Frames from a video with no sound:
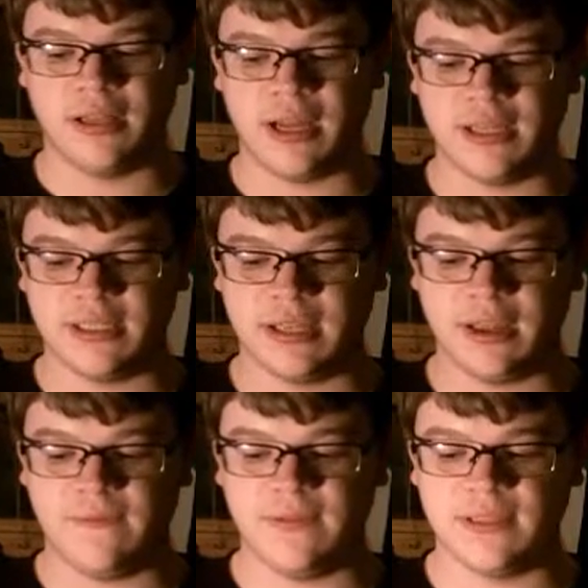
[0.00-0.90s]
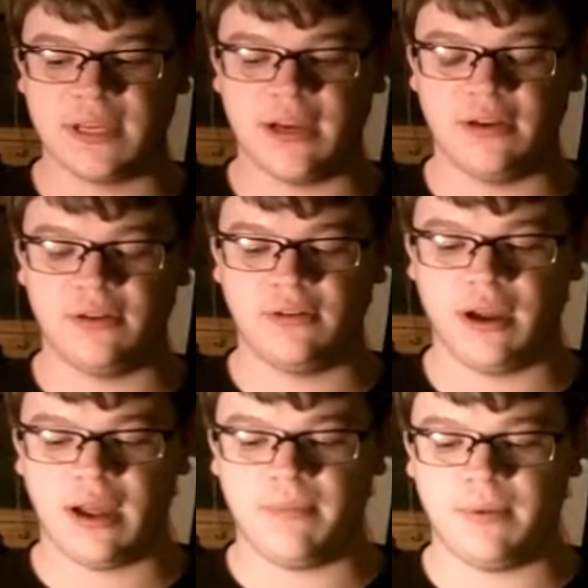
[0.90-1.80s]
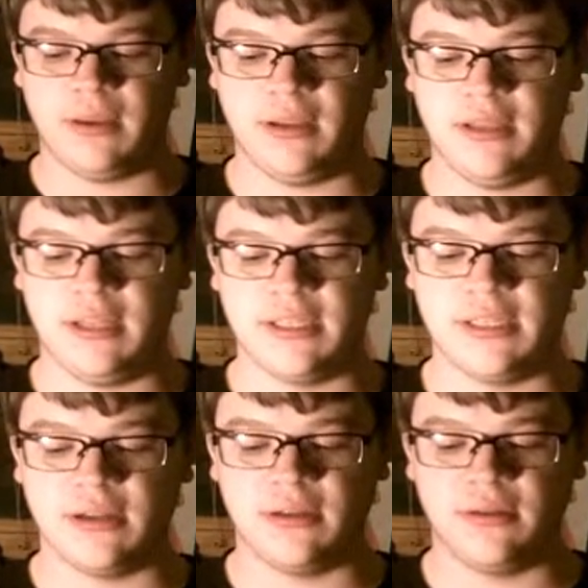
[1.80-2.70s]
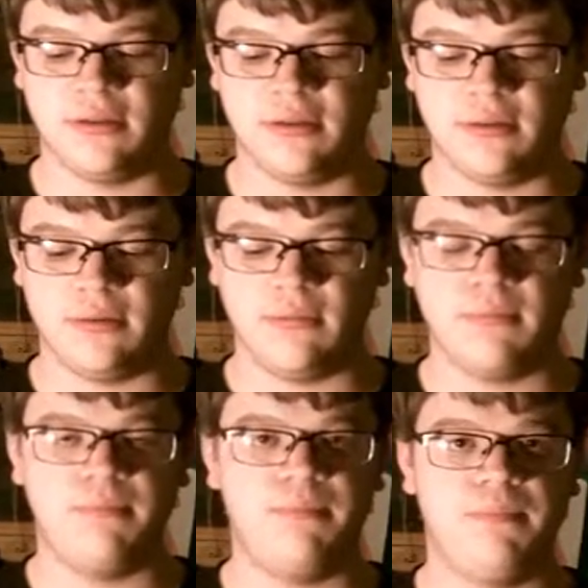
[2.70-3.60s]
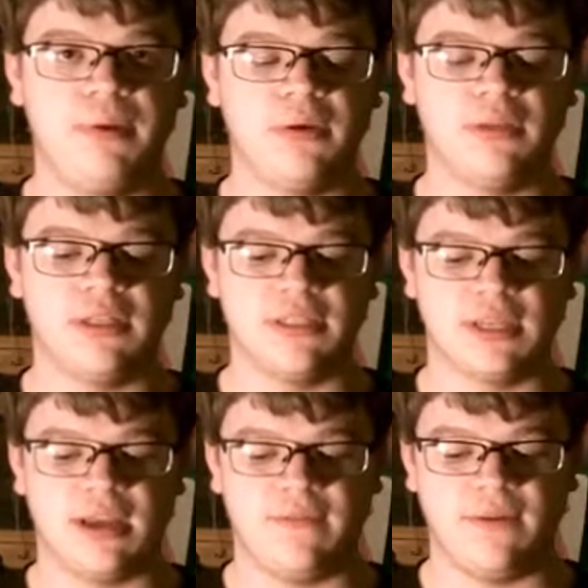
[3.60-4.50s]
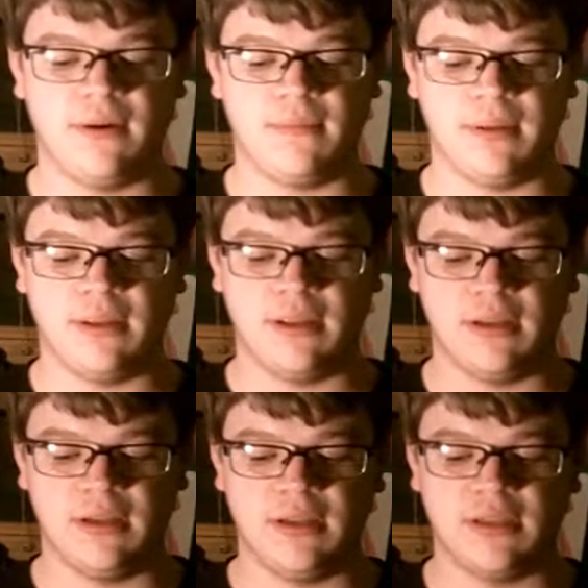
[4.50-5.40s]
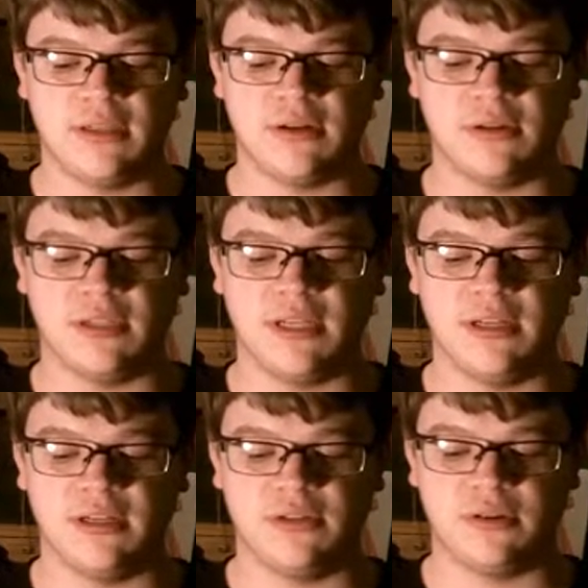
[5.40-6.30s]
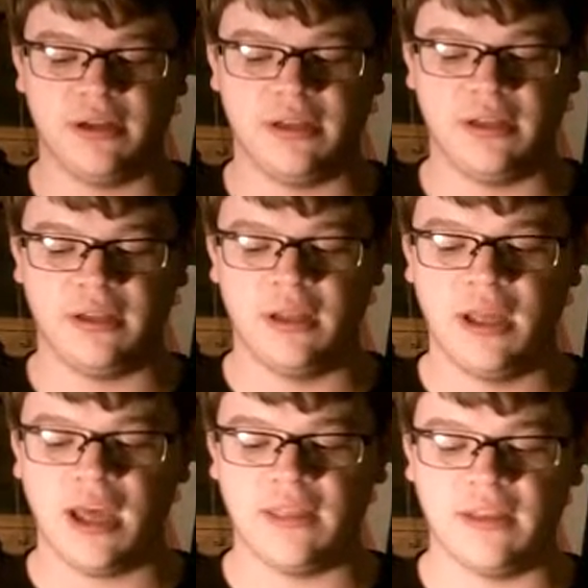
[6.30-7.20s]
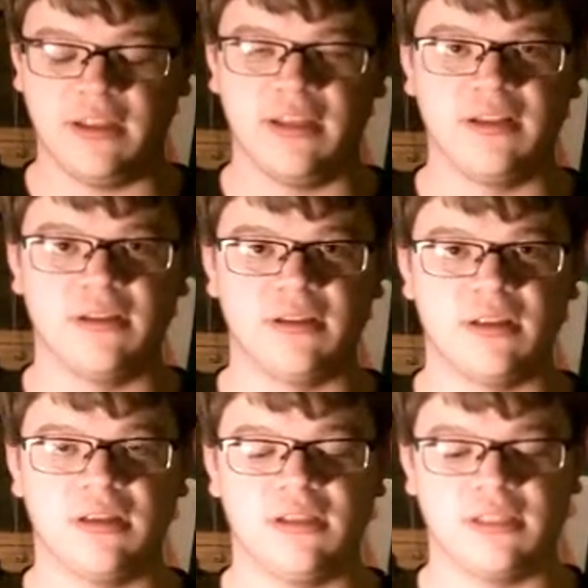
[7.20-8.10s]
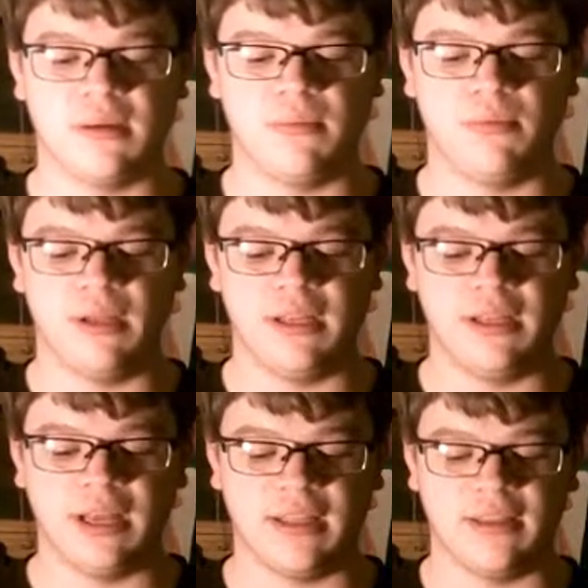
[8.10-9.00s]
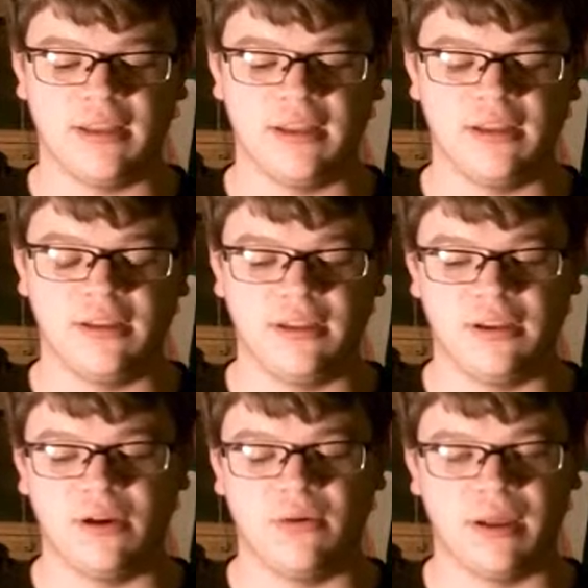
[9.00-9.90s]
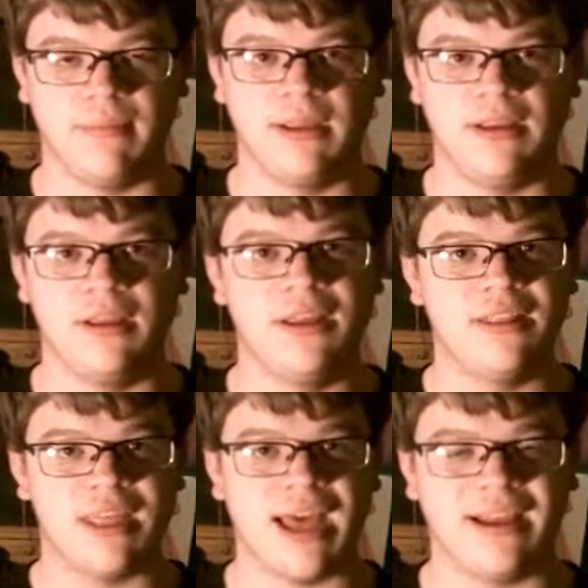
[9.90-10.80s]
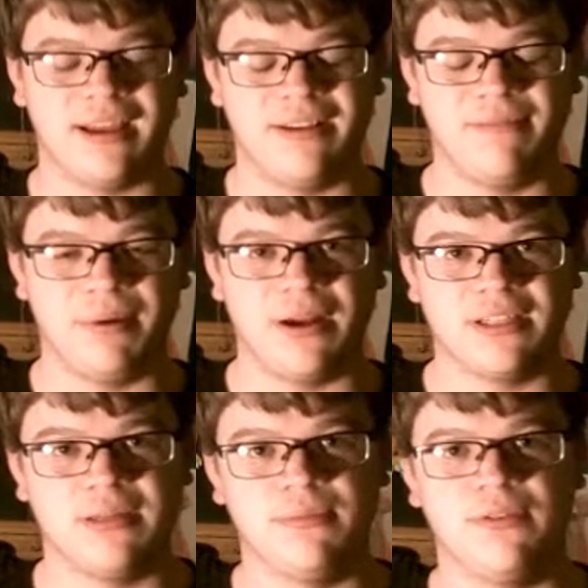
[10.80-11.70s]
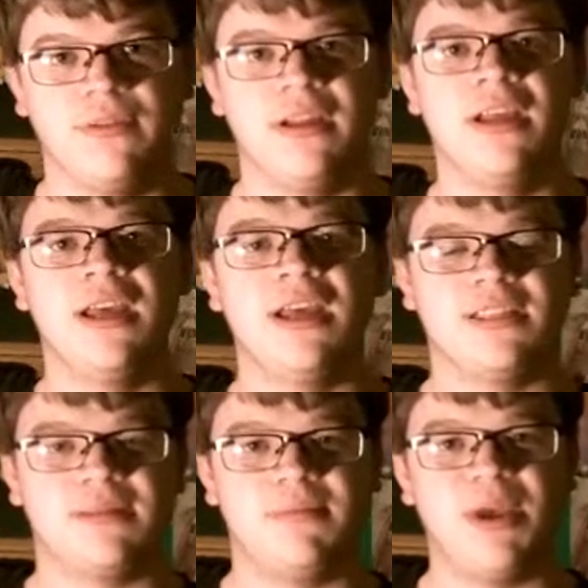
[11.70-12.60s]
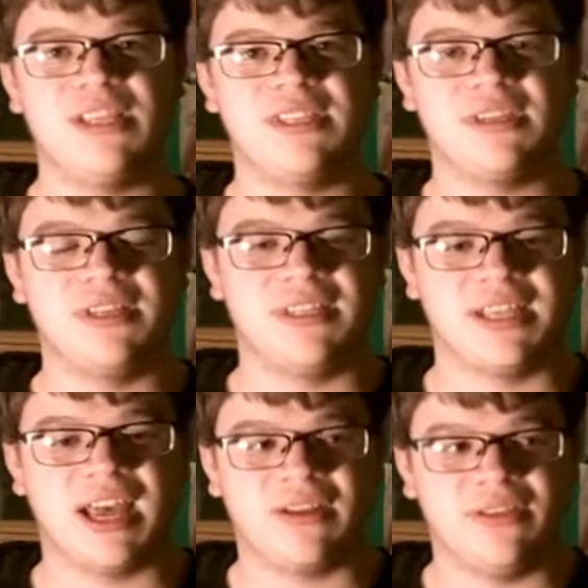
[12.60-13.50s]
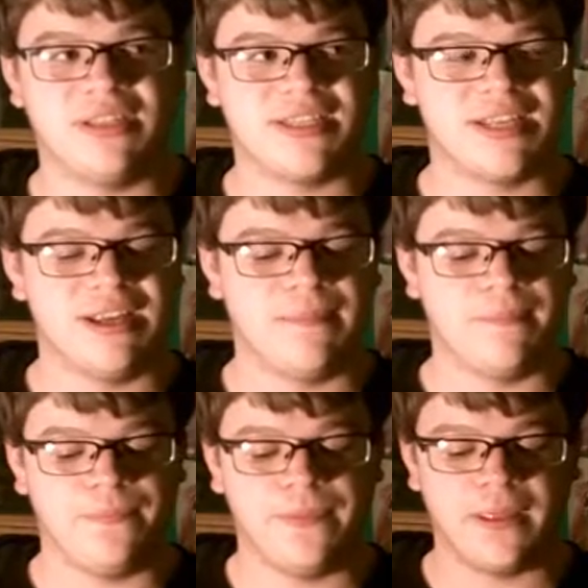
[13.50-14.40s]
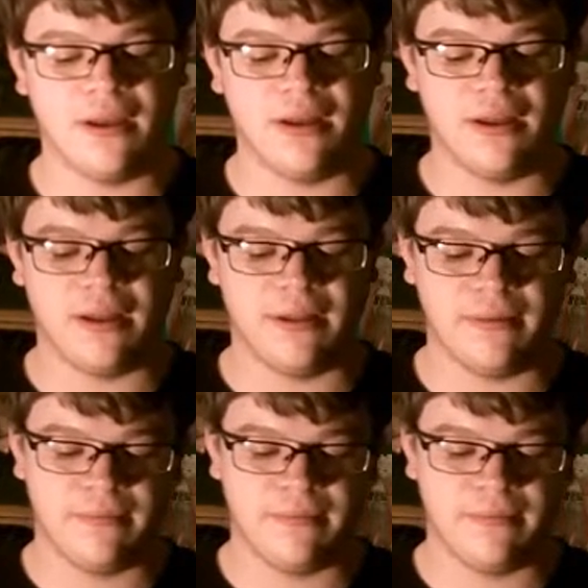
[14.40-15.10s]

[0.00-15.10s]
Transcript: Guy's life is kind of crap, and he needs to build his life up, and then he starts getting training, and then he ends up winning at the end. You know what I mean? That kind of boxing movie. It's basically exactly the same uh,